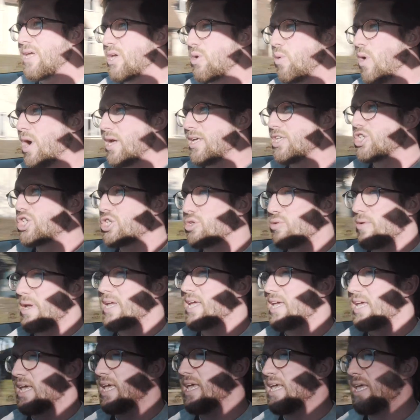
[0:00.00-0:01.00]
quite
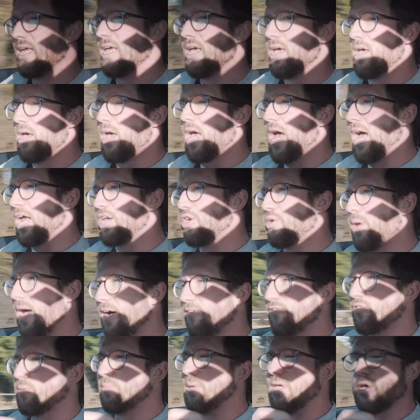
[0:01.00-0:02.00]
tricky and you
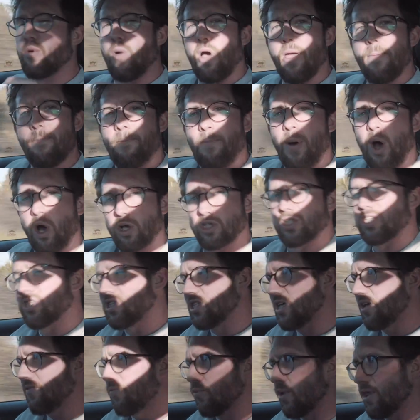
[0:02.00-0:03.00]
have to be quite
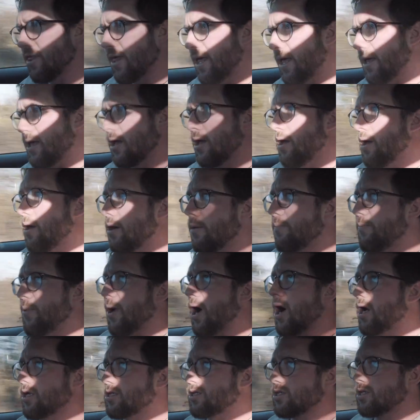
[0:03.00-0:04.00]
positive with it.
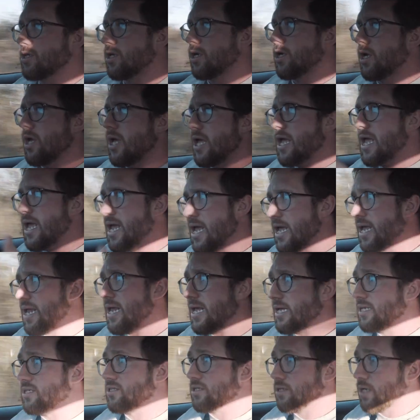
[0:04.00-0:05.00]
But it
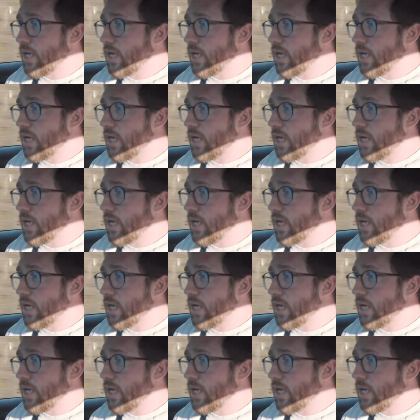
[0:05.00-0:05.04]
is,